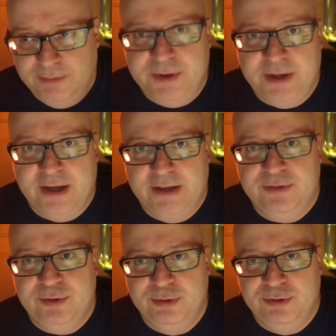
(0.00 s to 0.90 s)
today
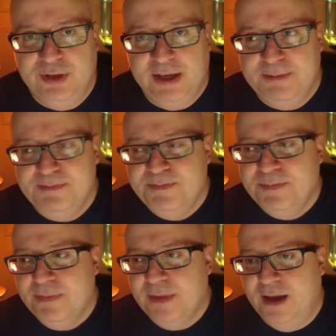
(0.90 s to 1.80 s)
is Tuesday.
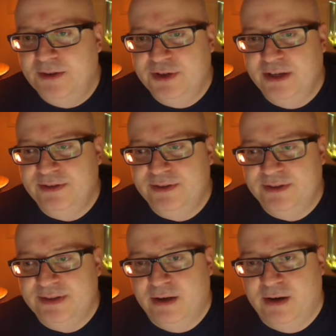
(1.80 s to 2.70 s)
I changed
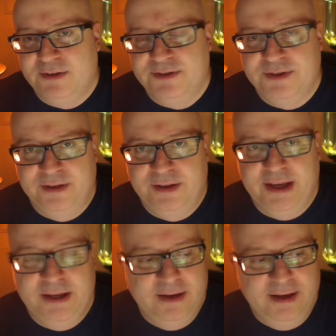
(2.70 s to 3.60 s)
this out on
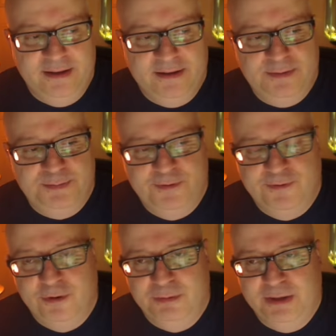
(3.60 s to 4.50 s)
Sunday, and it's
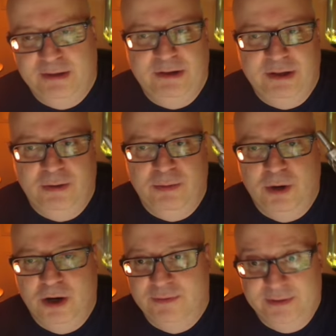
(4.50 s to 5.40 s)
performing, you know,
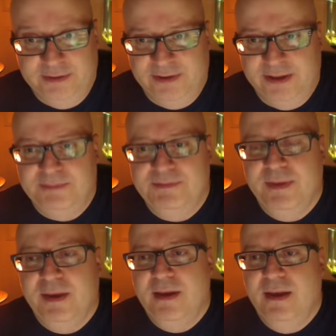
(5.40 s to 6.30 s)
marvelously.
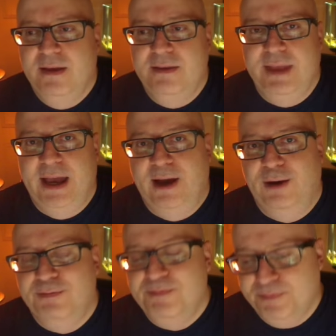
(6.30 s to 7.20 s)

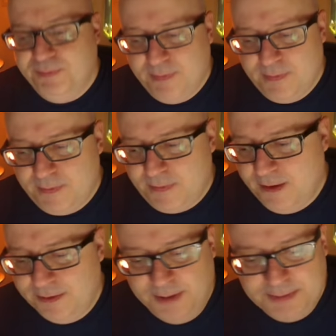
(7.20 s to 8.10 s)
Now,
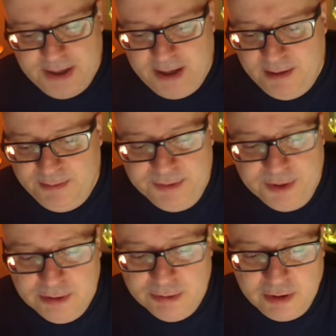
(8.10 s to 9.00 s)
sometimes
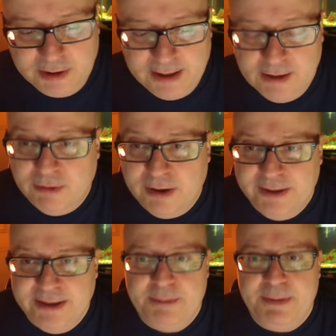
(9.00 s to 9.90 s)
you will get
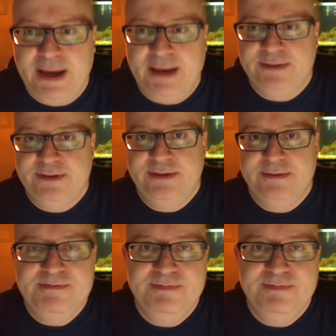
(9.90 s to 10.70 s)
one in the batch.